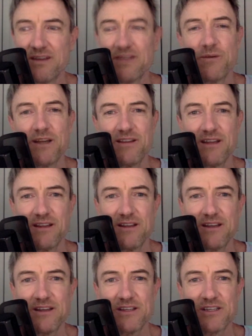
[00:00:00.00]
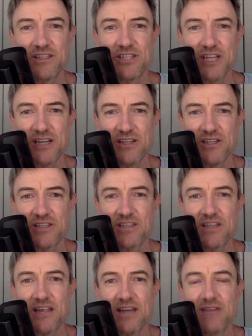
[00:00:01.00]
Is there anything that you can just change your
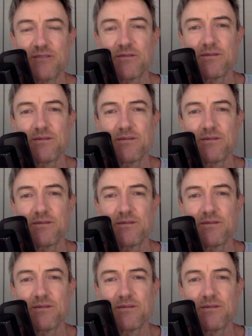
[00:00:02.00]
state?